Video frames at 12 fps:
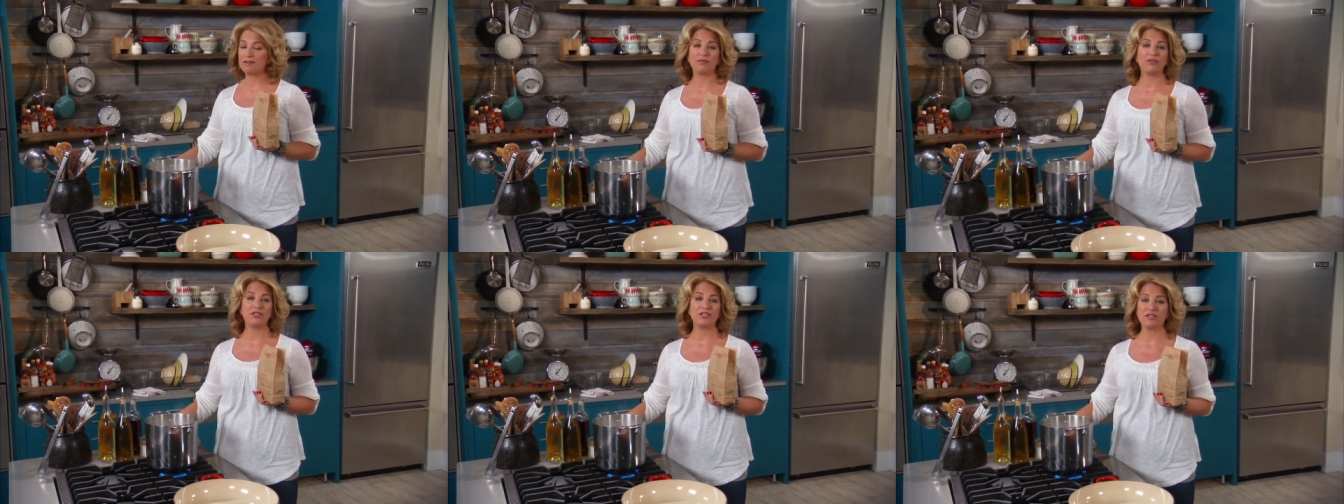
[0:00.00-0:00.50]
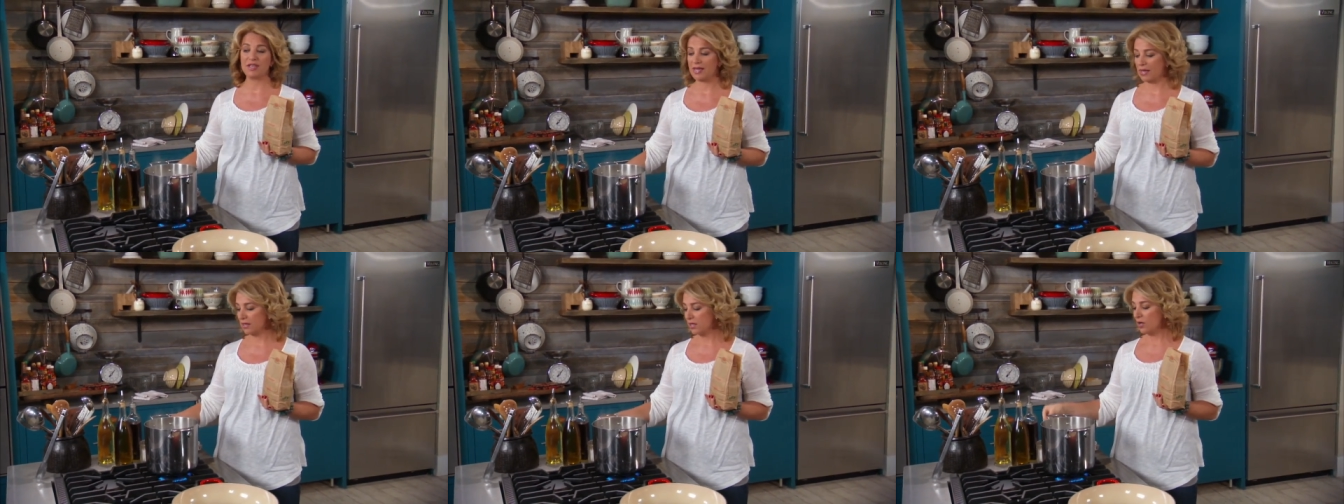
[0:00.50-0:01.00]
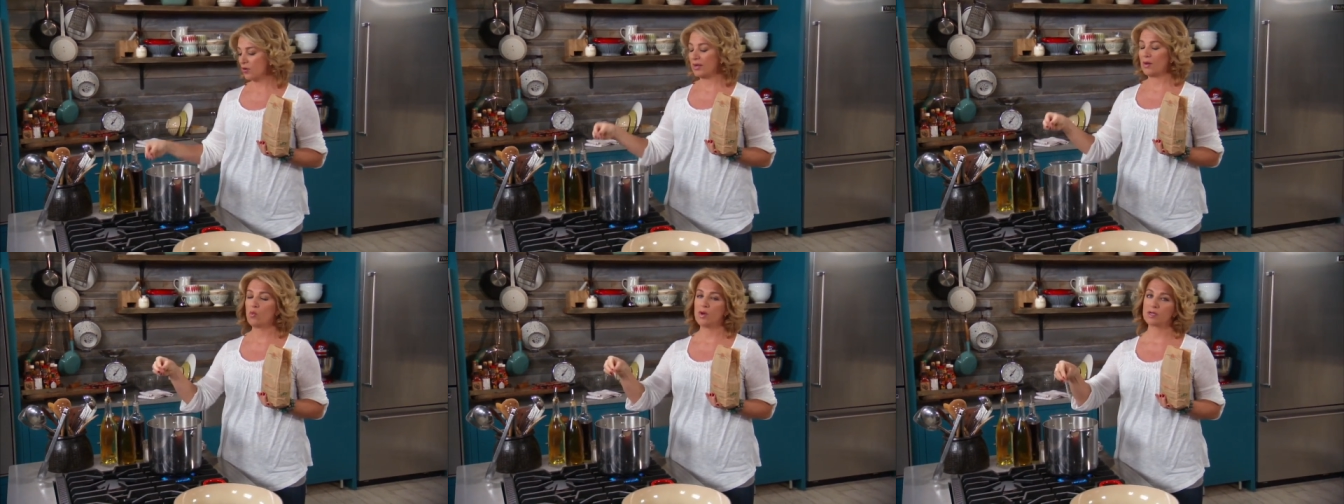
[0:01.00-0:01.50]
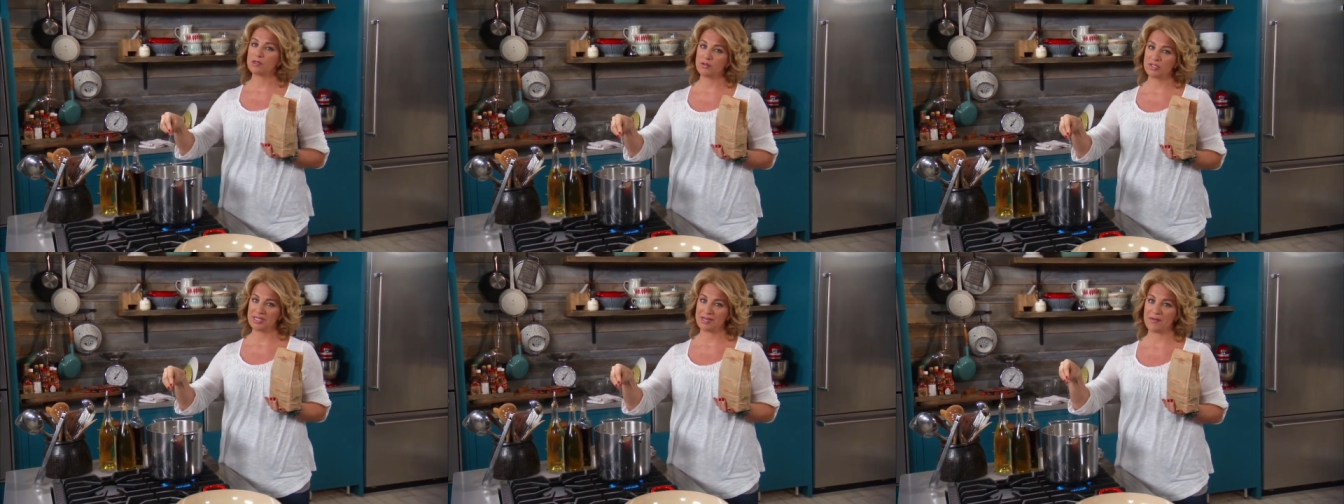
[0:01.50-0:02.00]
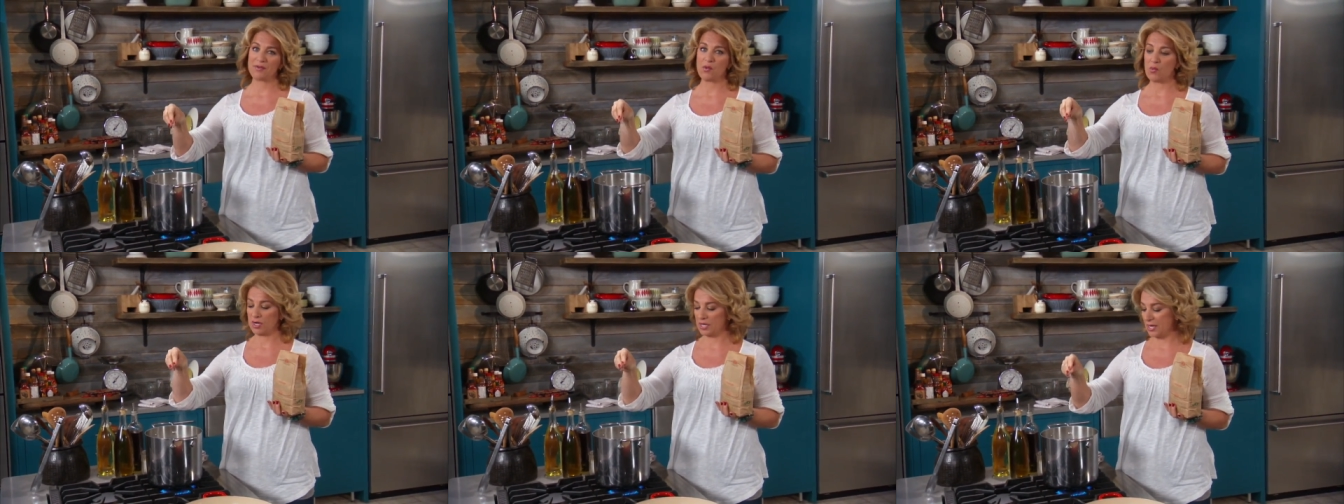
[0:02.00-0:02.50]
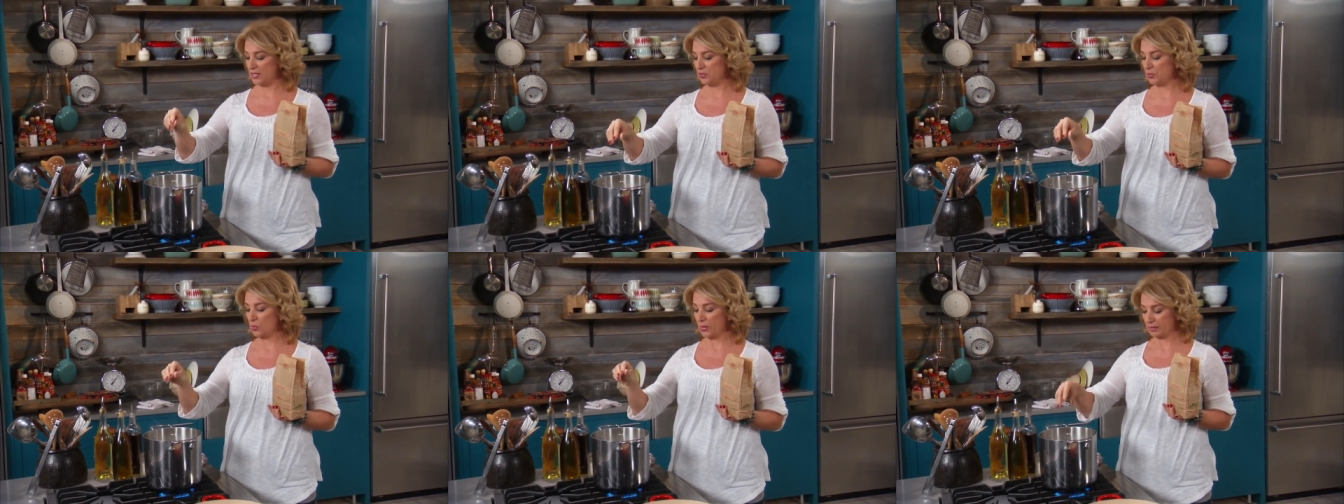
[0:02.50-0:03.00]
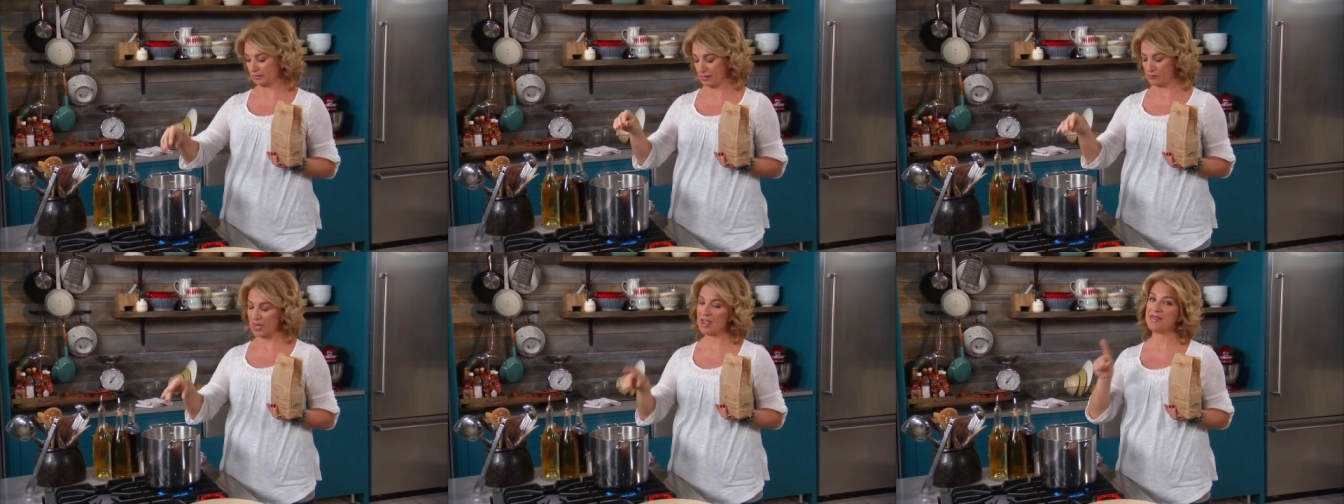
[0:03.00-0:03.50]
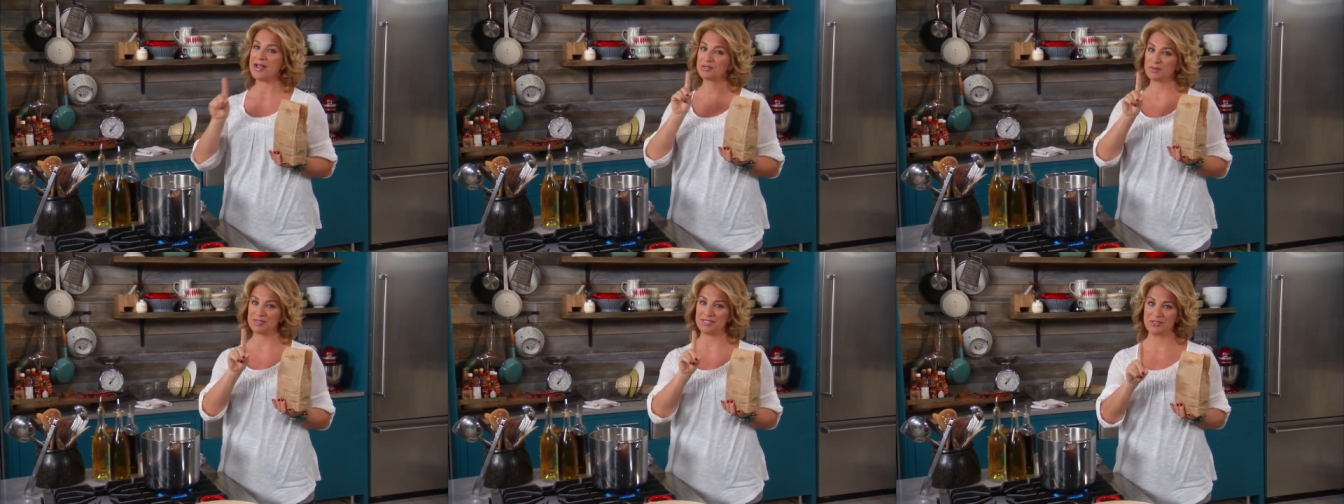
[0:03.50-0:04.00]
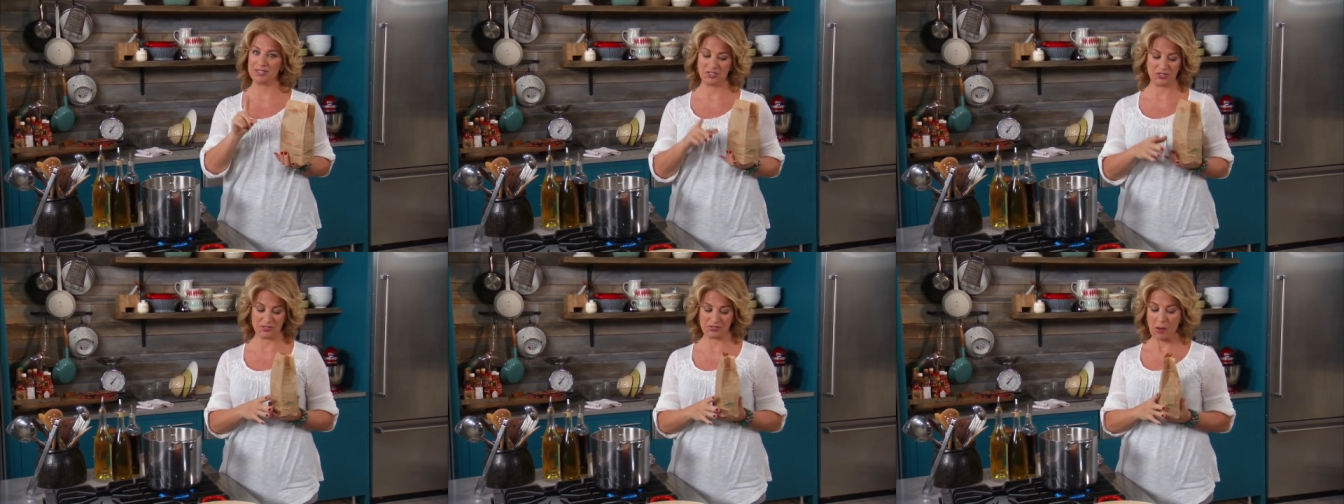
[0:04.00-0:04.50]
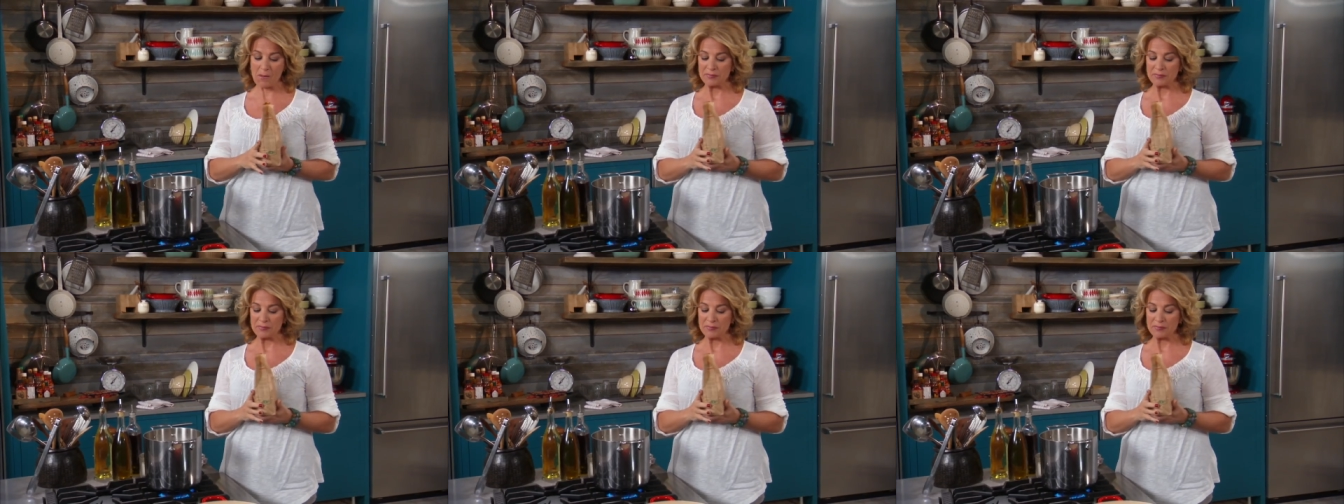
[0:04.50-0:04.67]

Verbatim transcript: in the fridge and thinking, okay, what goes together? What can I do quickly? And that's what this dish is.